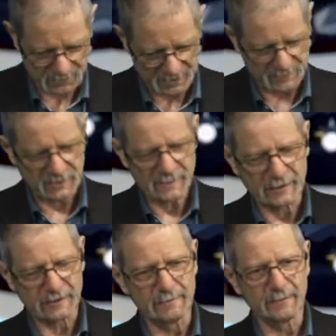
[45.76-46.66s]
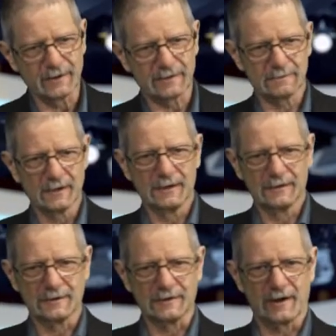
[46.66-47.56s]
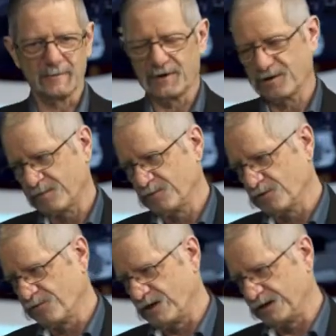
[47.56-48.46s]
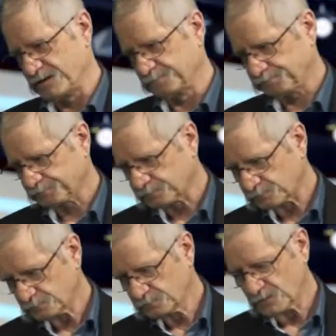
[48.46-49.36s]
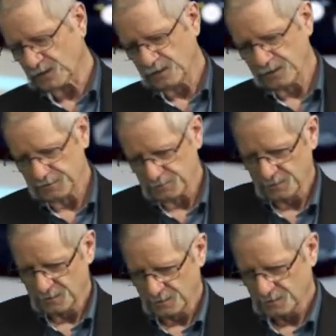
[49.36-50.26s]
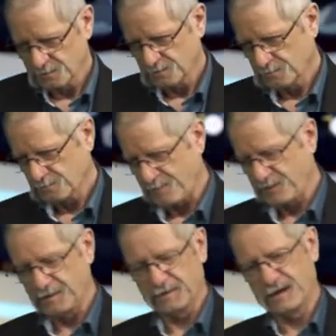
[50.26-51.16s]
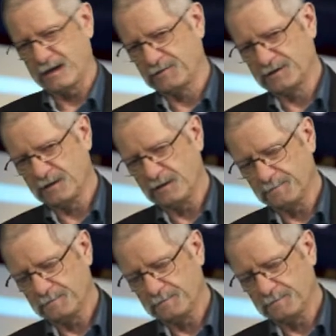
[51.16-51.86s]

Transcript: program. It's about the simplest concurrent program you can write. It represents a counter.